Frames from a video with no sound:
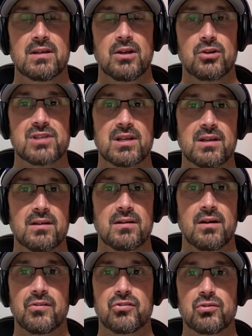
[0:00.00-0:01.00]
Yersig
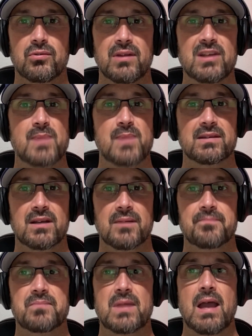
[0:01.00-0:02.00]
are the 2 leads back there.